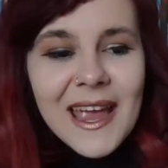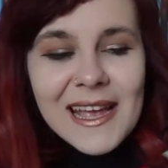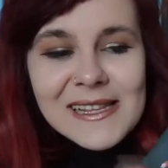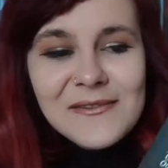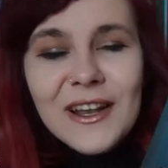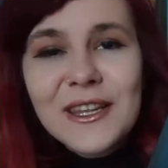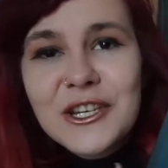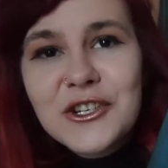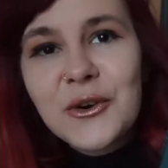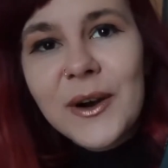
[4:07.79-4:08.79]
It's
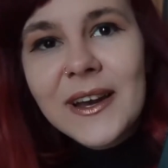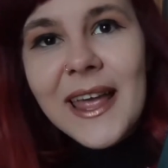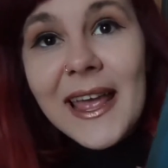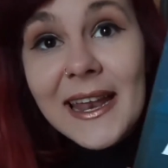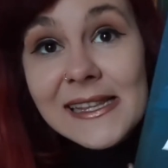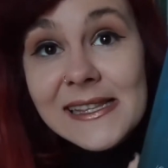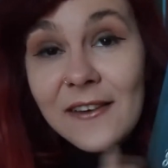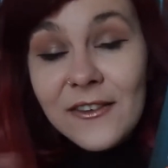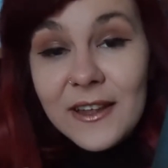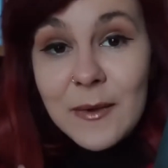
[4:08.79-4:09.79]
fairly short and it's
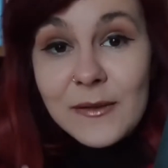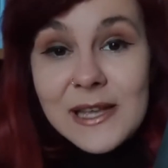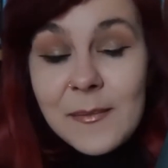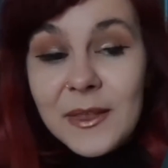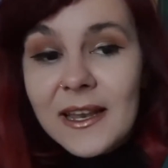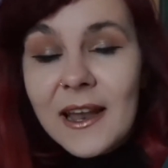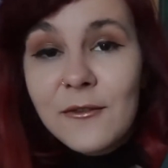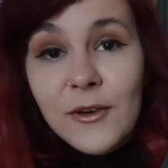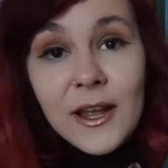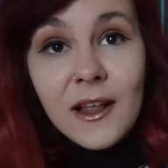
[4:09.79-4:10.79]
definitely about something that
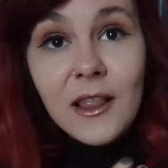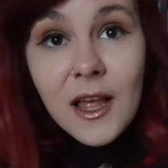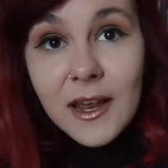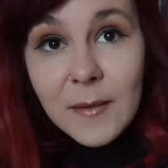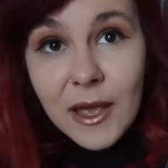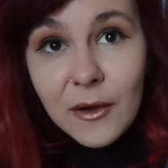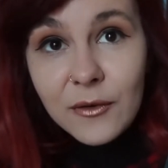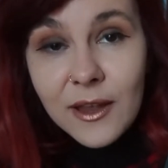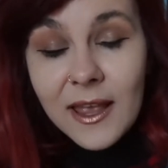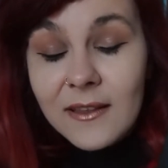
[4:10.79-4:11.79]
I've read a lot
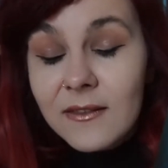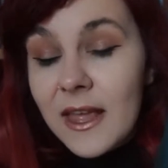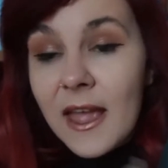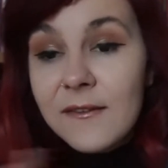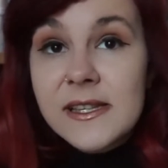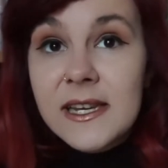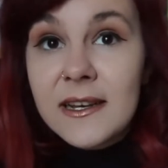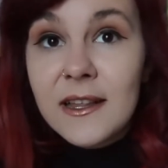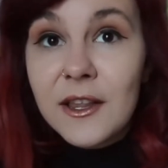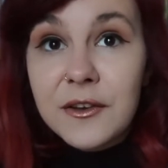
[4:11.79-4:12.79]
about and have
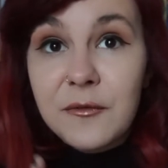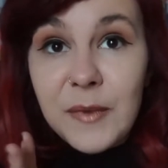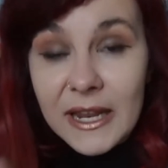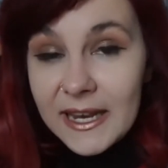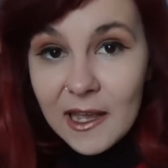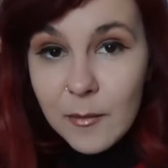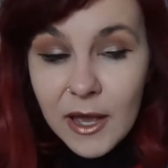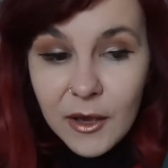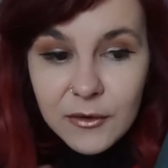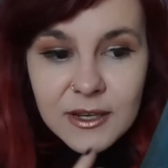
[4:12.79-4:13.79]
seen a lot of media
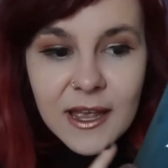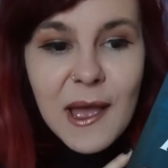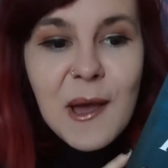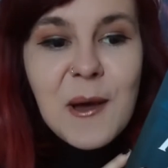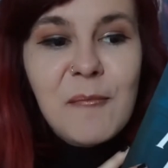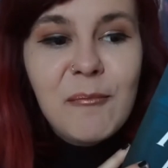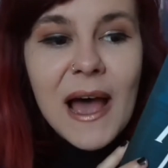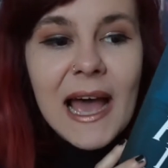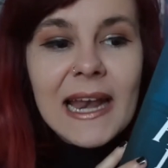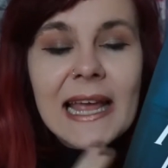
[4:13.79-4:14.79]
about.
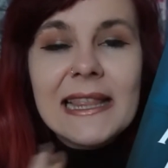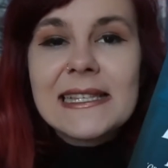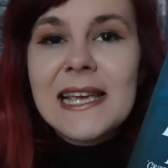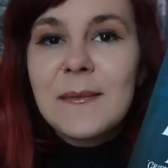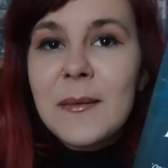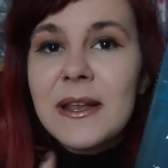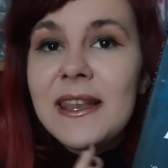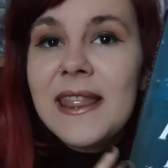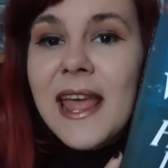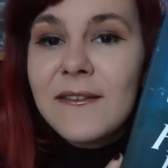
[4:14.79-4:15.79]
But at the same time, it
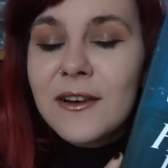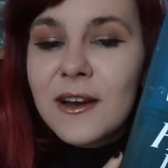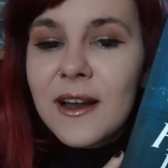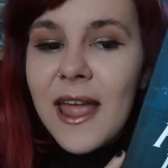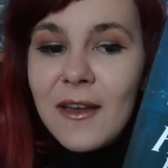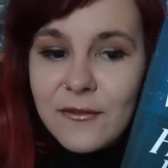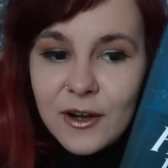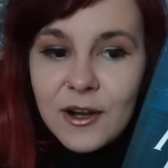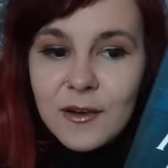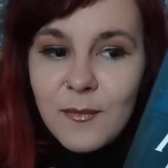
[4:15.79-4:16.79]
never
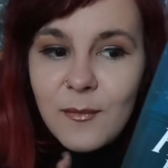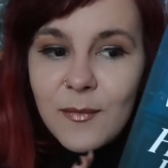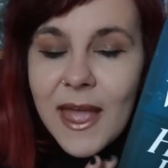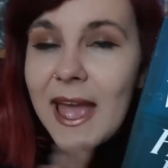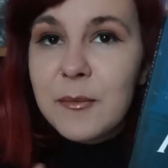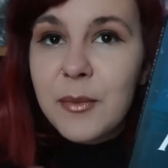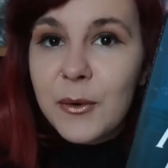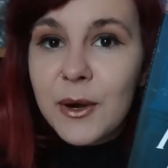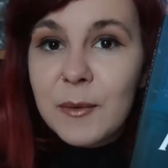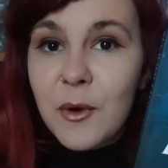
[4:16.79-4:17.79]
ever had a
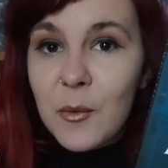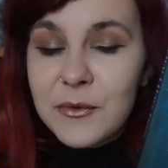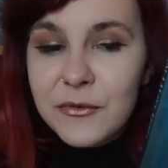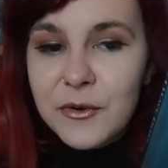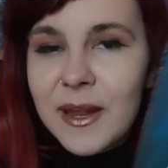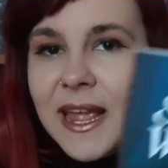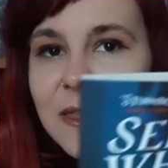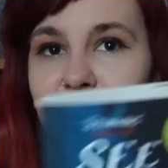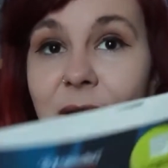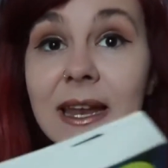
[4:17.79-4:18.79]
boring moment for me
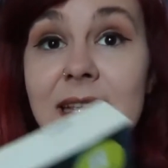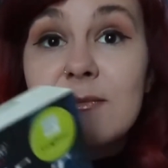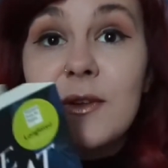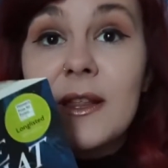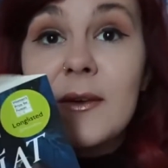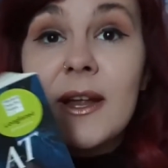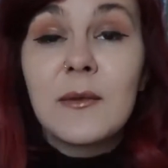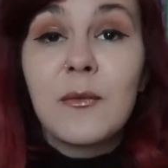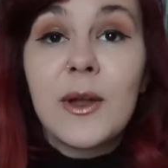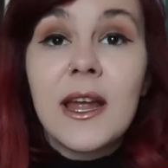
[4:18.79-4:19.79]
and the writing is really great
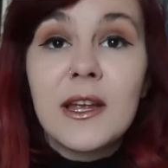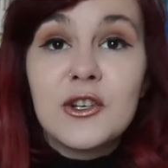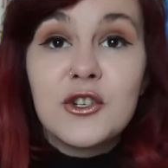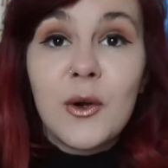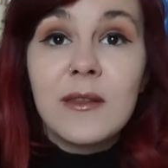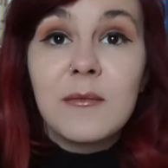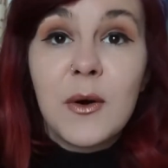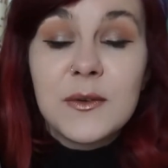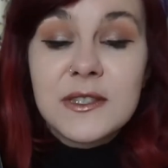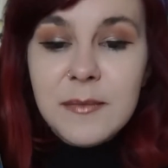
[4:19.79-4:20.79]
and what I enjoyed the
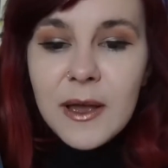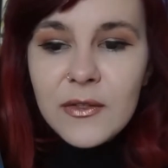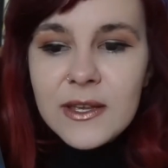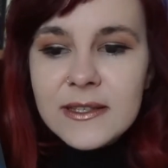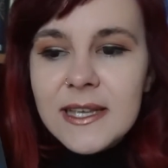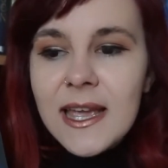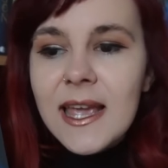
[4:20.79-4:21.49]
most about this